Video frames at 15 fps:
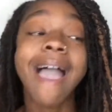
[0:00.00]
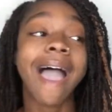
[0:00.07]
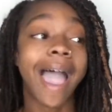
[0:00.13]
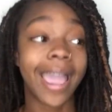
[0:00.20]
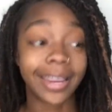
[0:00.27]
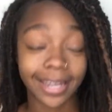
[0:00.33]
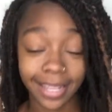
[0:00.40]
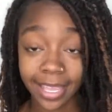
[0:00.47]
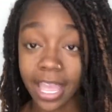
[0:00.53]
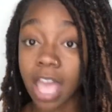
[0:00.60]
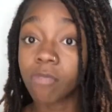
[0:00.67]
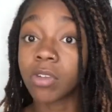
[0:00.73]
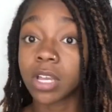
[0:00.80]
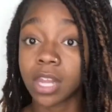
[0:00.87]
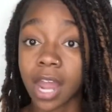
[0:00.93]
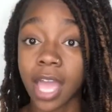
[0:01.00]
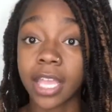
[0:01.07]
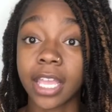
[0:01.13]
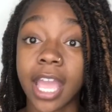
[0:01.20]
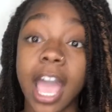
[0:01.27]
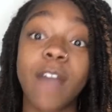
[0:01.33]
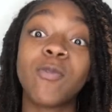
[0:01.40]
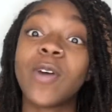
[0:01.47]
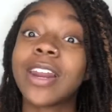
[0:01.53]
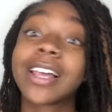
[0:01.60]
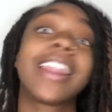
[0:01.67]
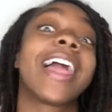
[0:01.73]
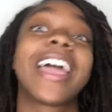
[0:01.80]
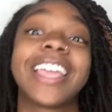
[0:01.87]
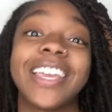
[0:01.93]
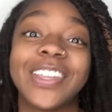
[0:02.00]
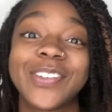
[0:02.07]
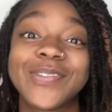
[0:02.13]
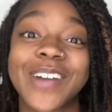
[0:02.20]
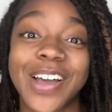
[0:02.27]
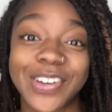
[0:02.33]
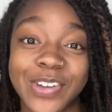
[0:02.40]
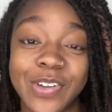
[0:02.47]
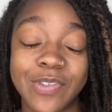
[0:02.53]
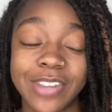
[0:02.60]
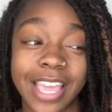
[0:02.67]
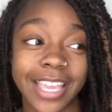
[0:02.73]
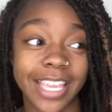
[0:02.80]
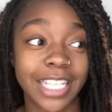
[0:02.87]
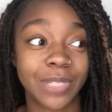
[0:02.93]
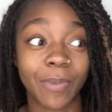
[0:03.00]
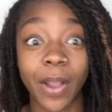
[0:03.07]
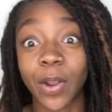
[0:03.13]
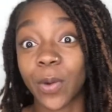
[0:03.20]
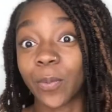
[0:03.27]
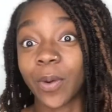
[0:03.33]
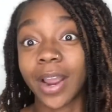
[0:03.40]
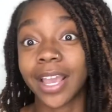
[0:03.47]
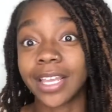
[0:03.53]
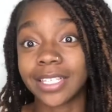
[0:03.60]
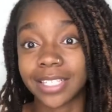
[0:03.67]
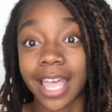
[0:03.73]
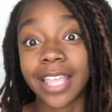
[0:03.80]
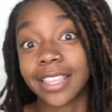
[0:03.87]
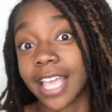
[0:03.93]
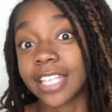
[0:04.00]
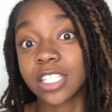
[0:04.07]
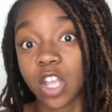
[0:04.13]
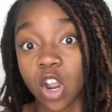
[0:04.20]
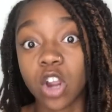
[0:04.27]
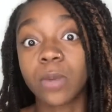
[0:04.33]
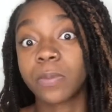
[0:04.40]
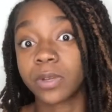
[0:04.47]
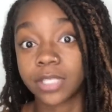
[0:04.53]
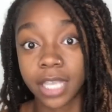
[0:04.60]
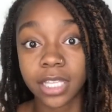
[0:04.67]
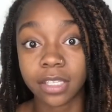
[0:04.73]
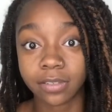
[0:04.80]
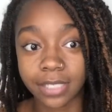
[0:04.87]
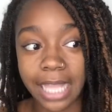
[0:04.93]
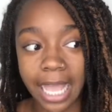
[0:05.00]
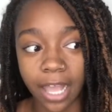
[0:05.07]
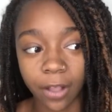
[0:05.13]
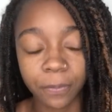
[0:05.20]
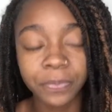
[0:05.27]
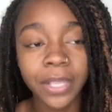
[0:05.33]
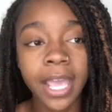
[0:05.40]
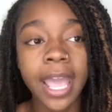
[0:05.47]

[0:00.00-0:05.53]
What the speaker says: I did have a client, I have one client who I do that gets micro braids, like that's her protective style.